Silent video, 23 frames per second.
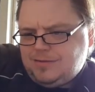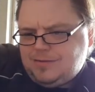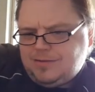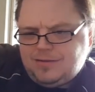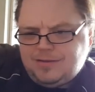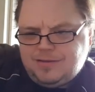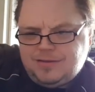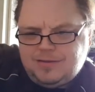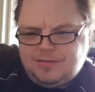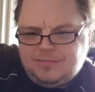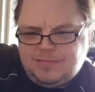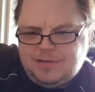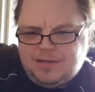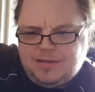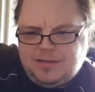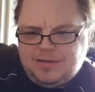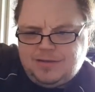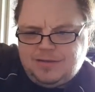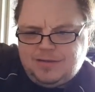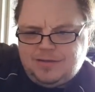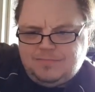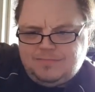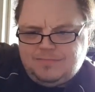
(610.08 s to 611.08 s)
There we go.
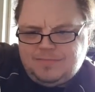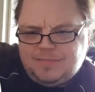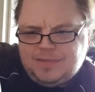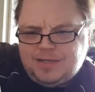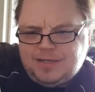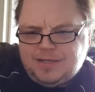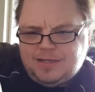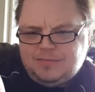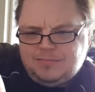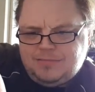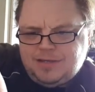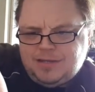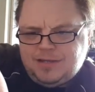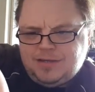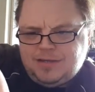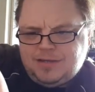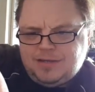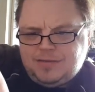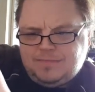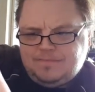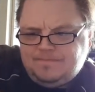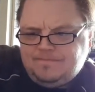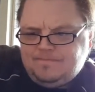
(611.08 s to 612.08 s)
There we go.